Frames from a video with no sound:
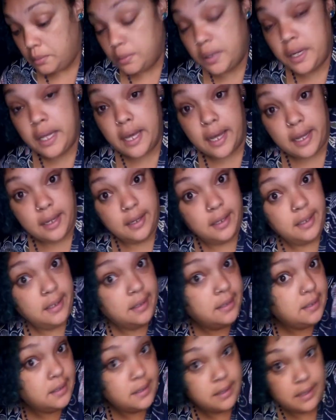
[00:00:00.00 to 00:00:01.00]
But yeah,
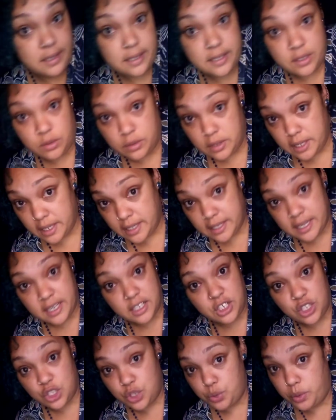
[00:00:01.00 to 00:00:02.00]

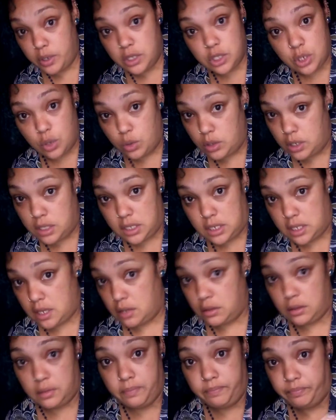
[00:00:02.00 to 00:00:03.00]
that just went totally
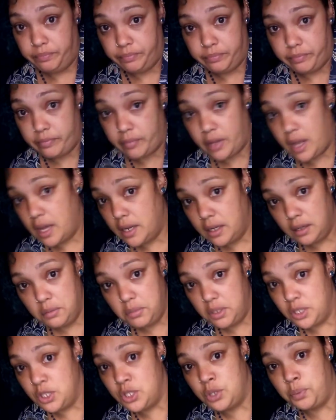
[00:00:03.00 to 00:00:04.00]
south. I
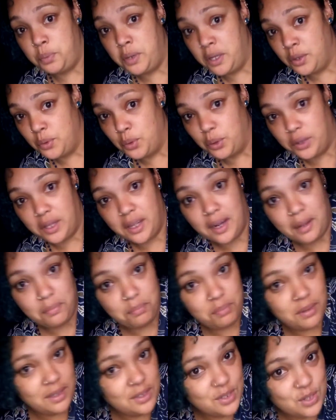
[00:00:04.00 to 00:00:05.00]
didn't mean to bring all that
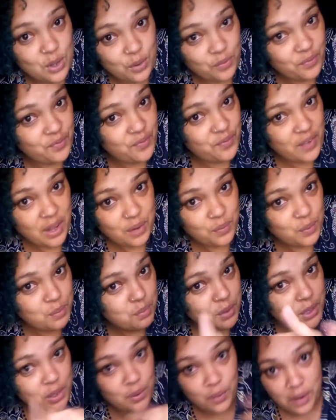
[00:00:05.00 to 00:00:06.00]
up. Please don't fight with
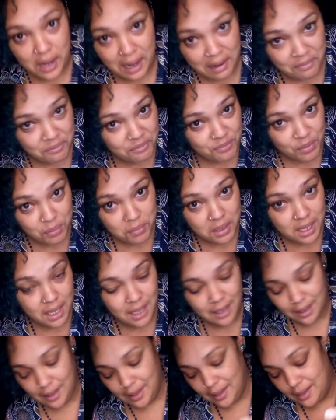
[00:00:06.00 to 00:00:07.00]
me. Don't come for
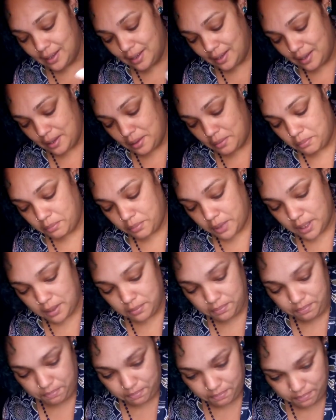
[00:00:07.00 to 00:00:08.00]
me.
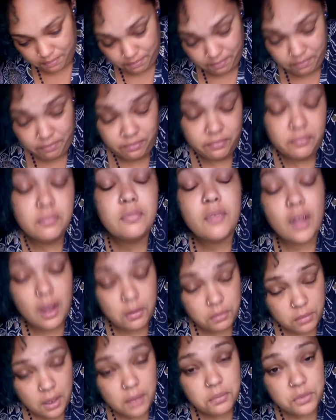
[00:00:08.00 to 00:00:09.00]
But
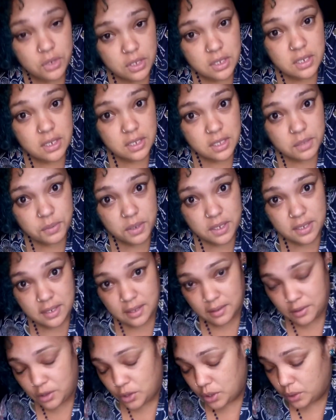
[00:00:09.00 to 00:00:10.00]
I'm just
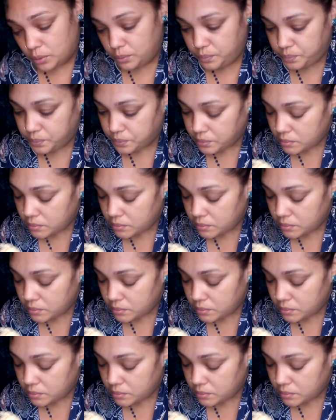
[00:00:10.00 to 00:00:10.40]
expressing, you know.